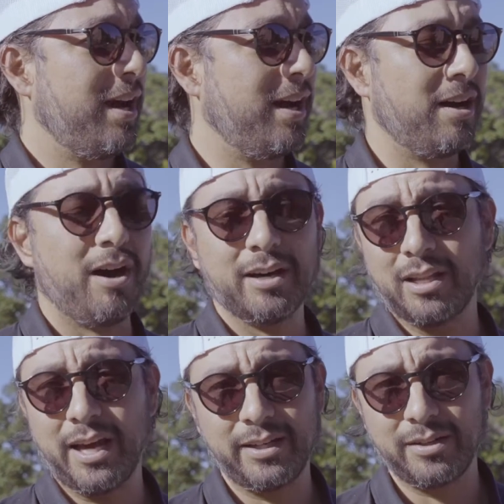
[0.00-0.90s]

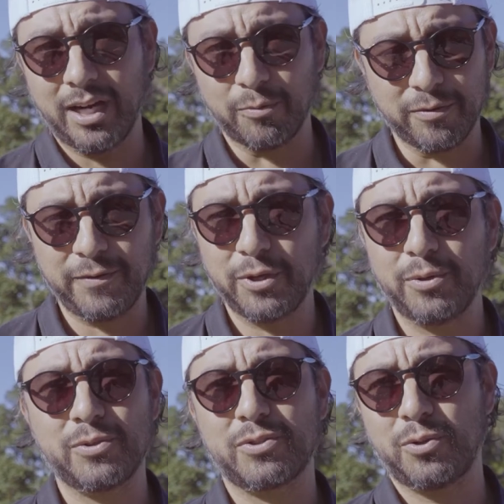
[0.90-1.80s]
online
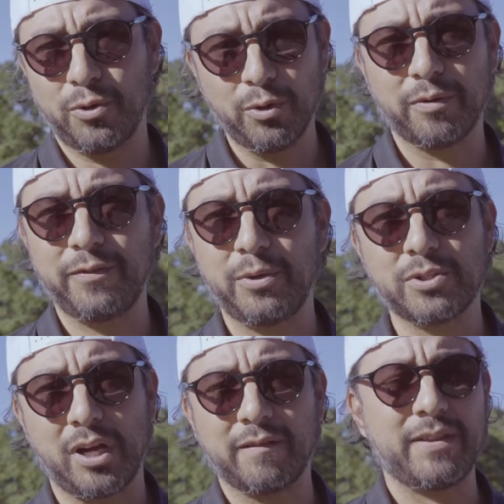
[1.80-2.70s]
reviews, Google
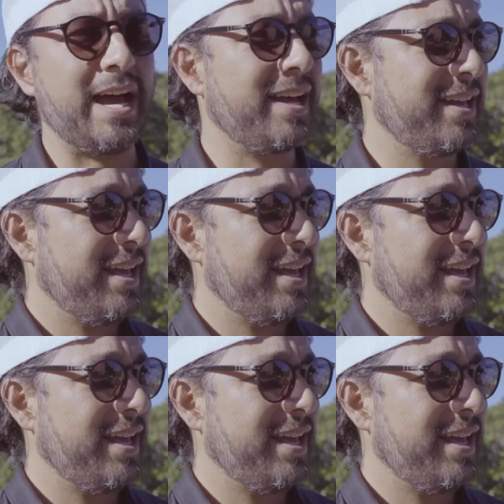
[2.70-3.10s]
reviews, all of that,